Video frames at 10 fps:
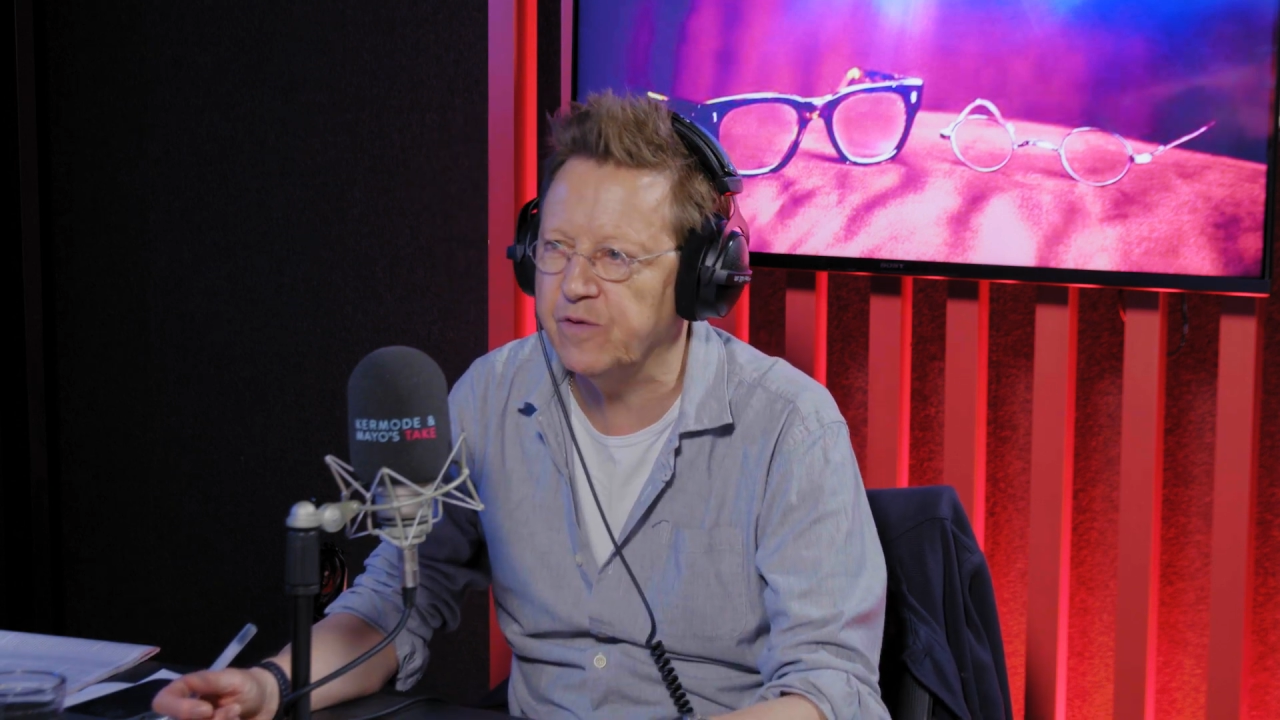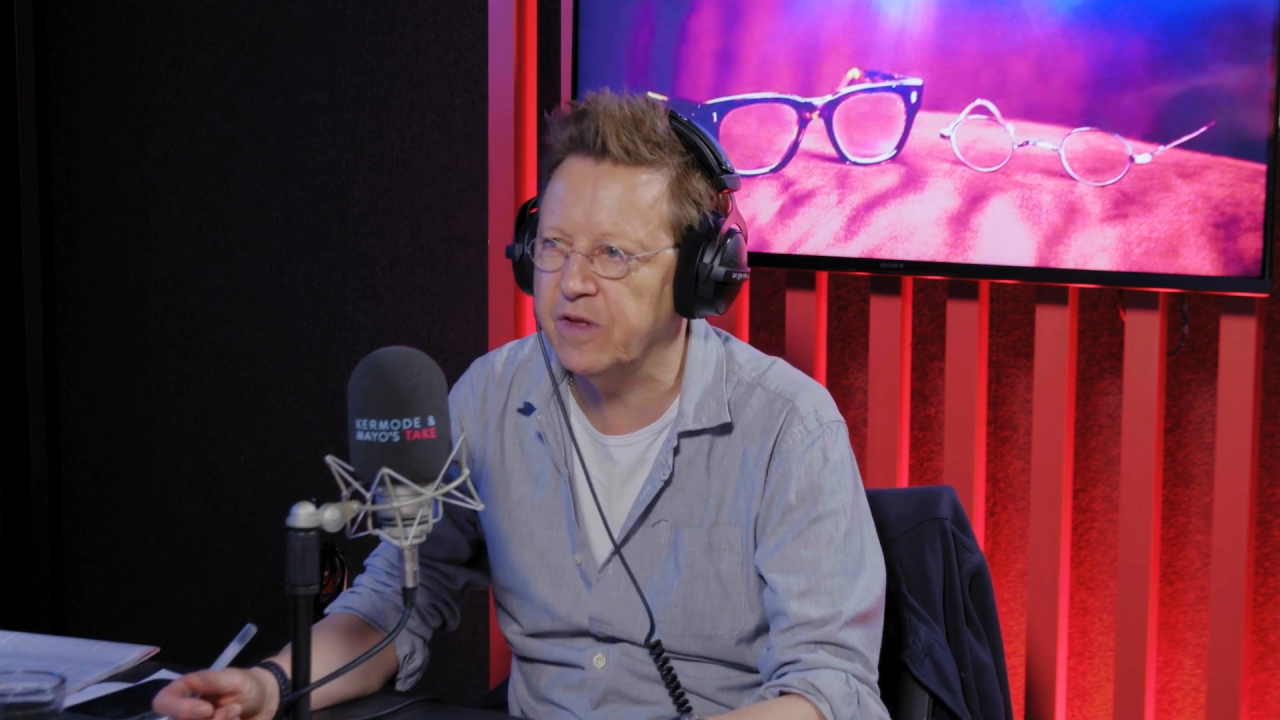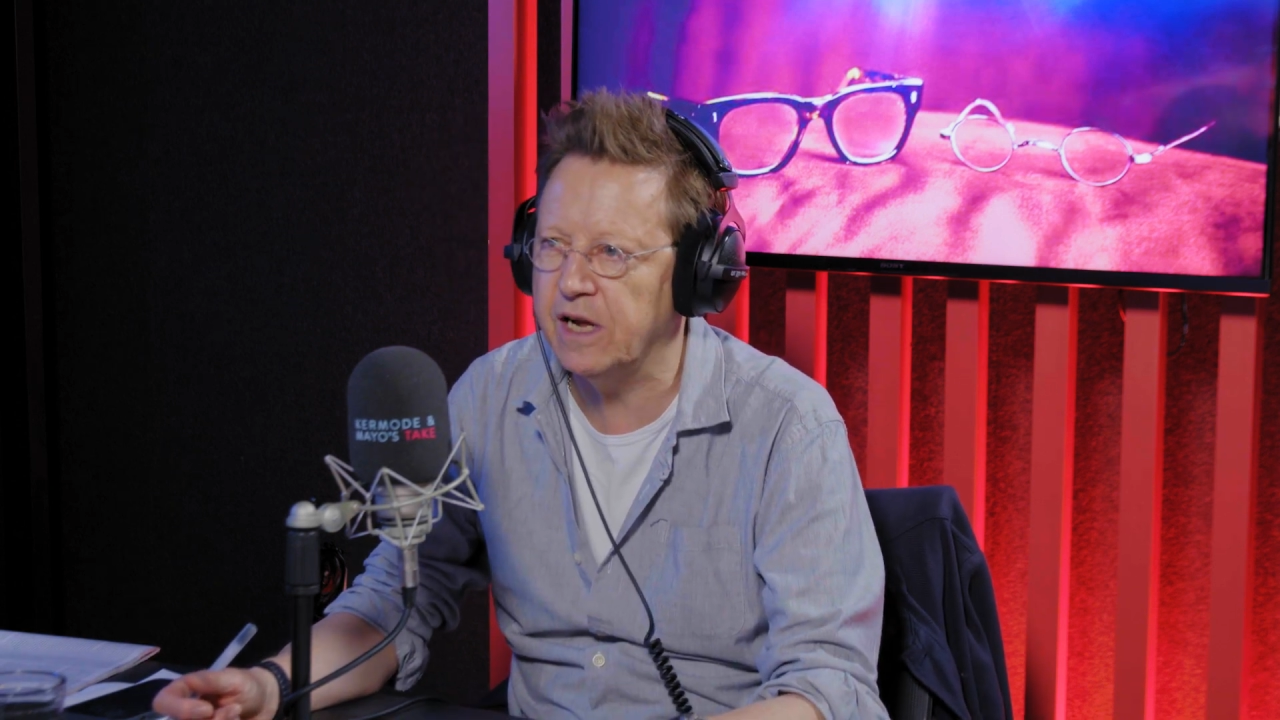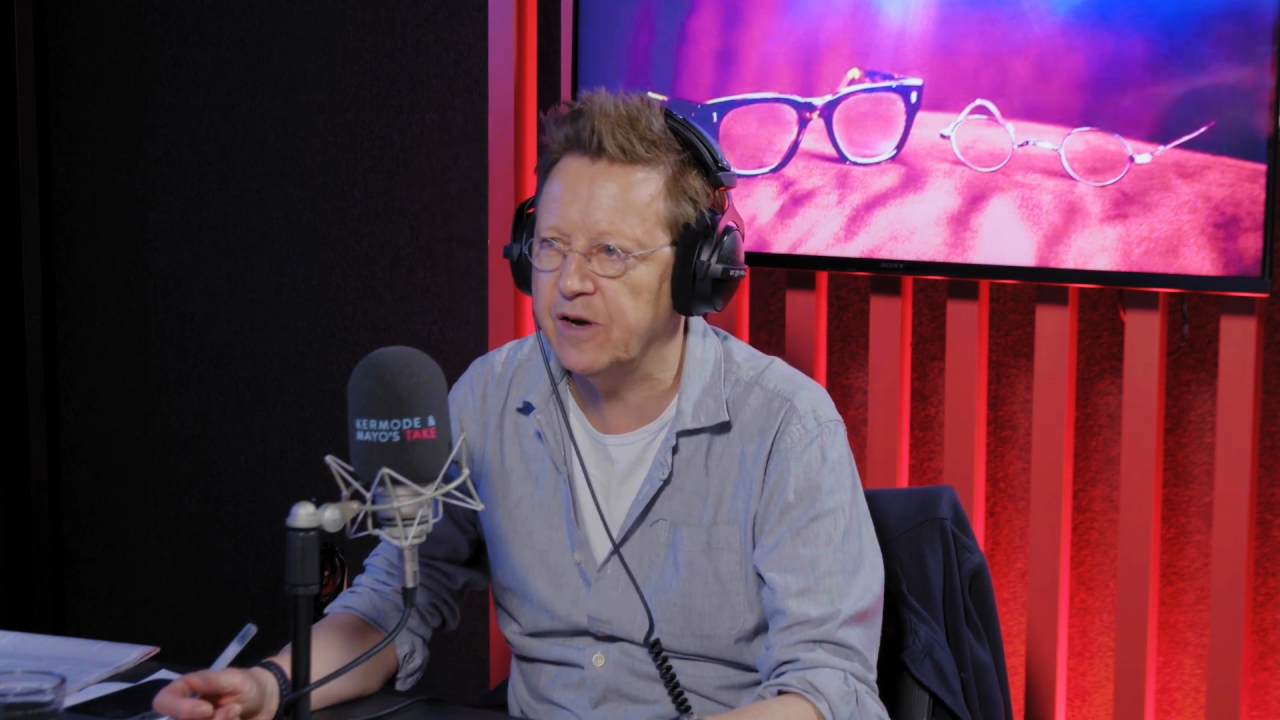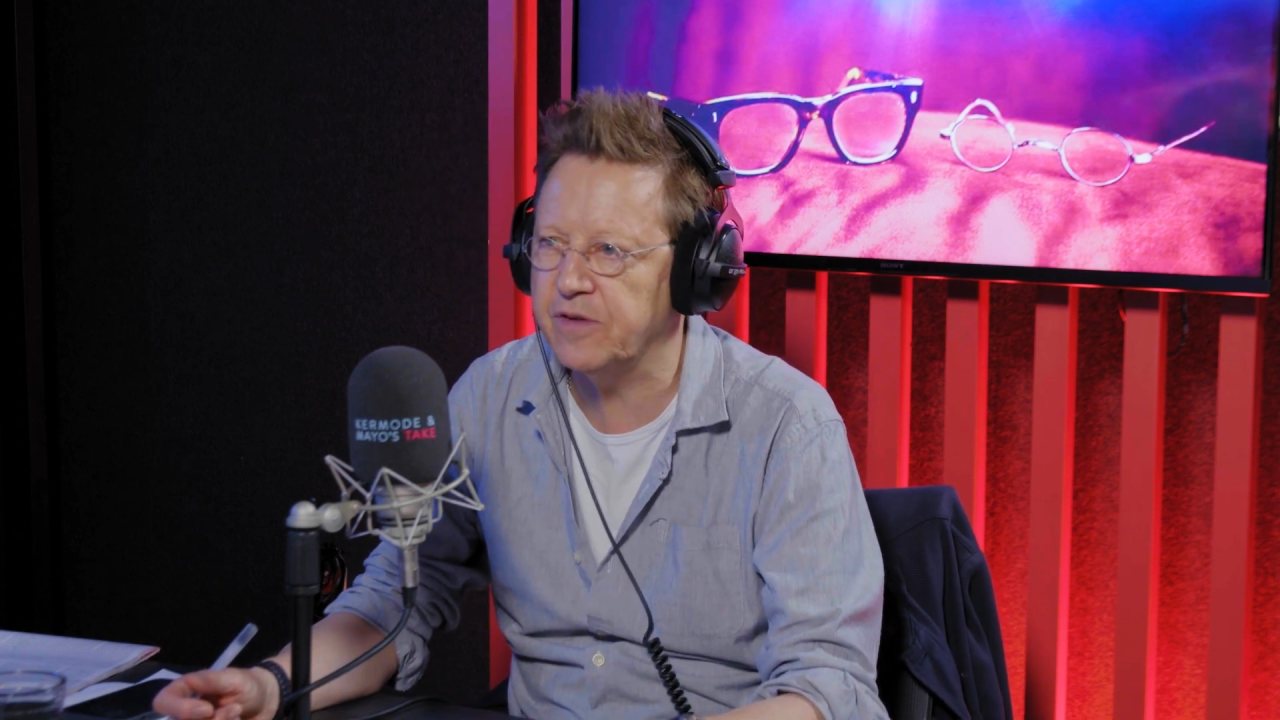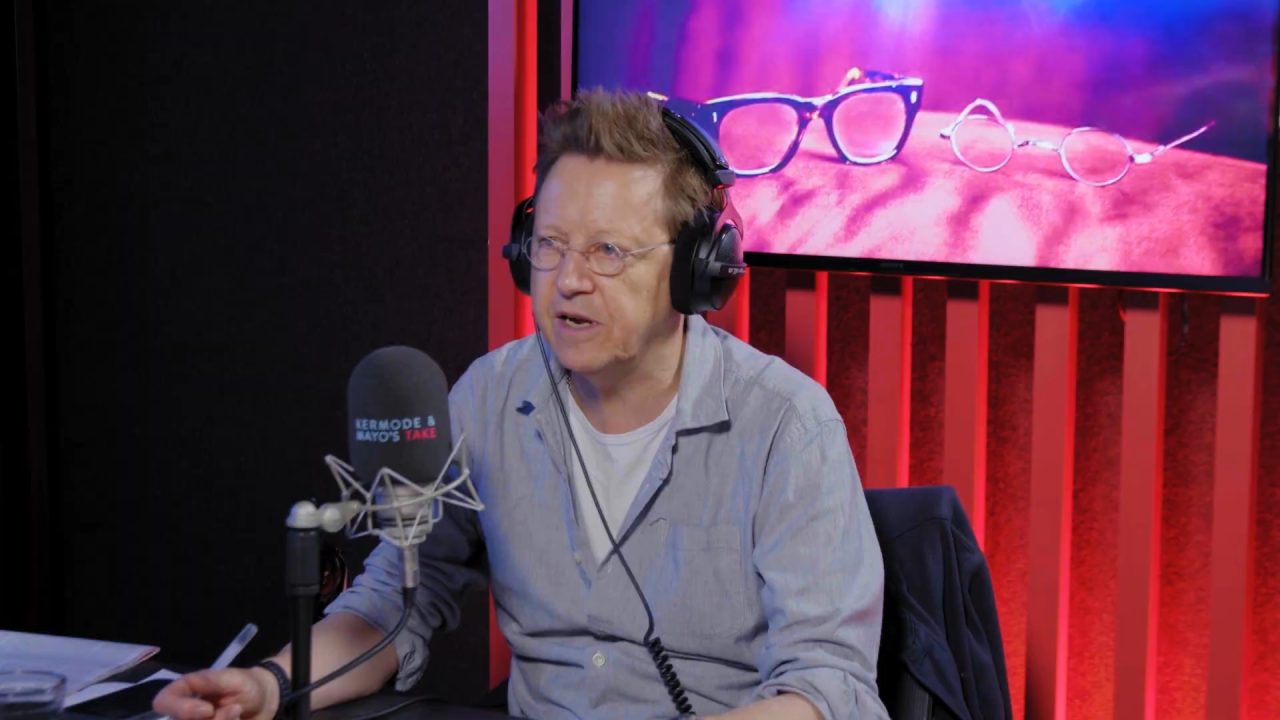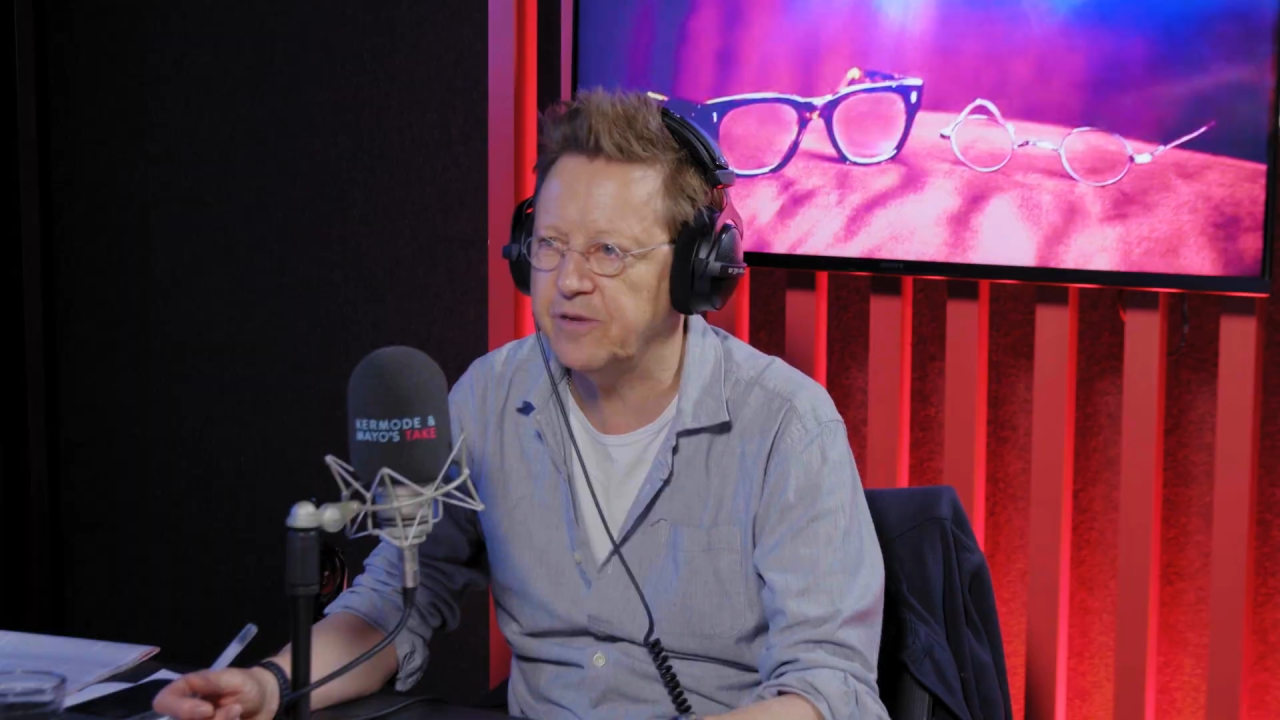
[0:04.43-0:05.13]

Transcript: of the Laughter